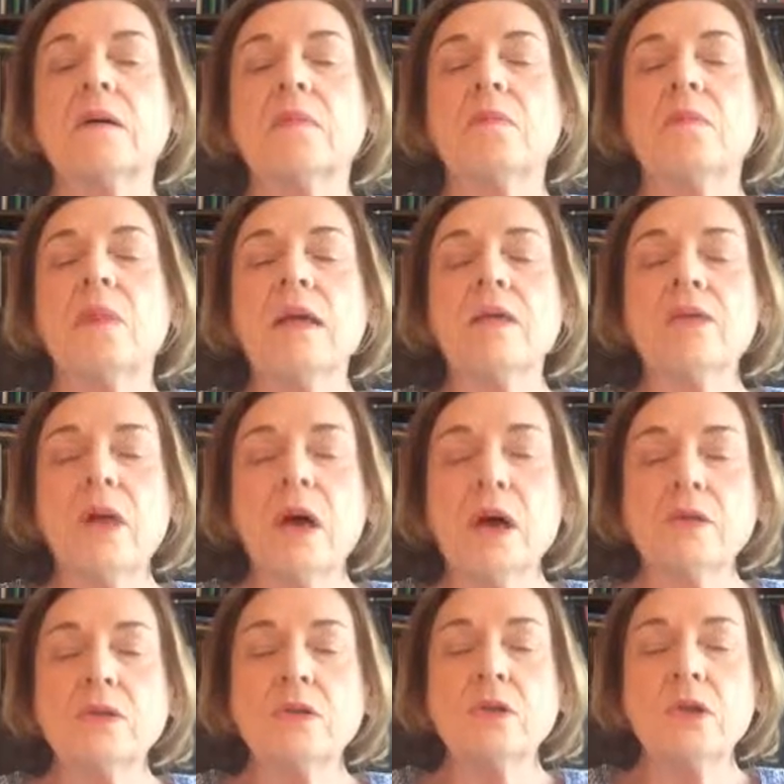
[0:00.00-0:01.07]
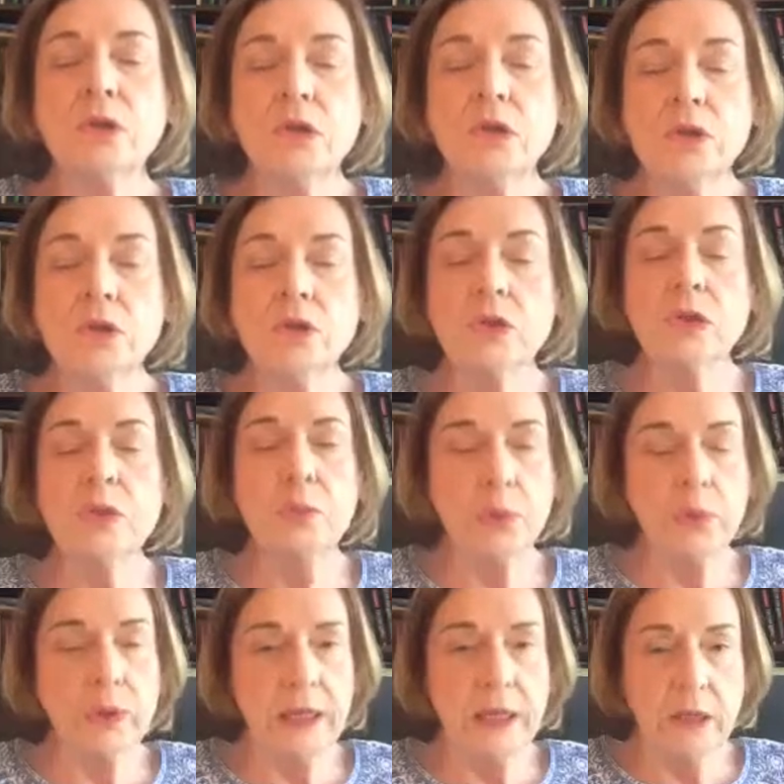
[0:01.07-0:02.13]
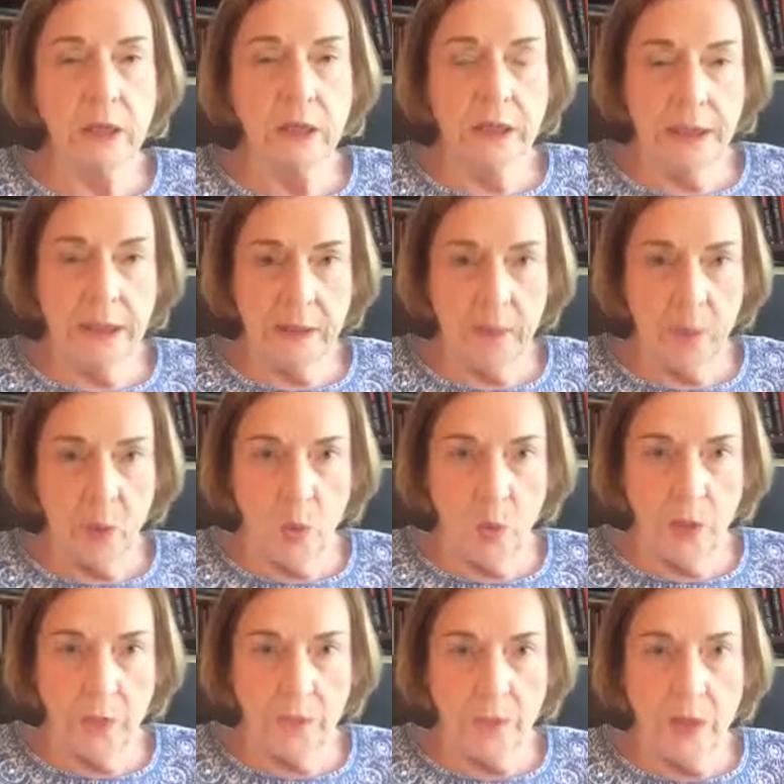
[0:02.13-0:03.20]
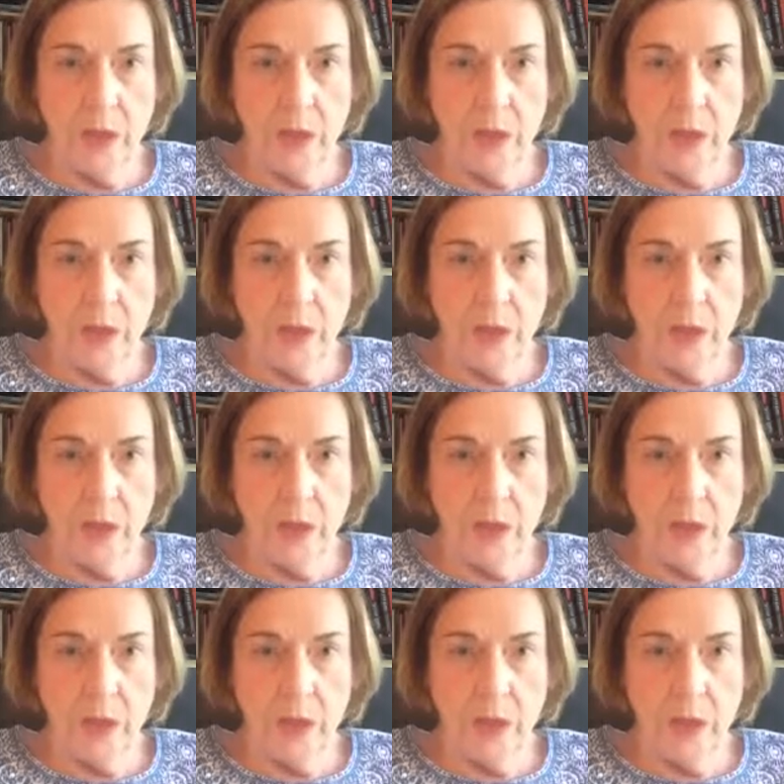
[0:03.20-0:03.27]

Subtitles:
my thoughts are usually pretty good anymore.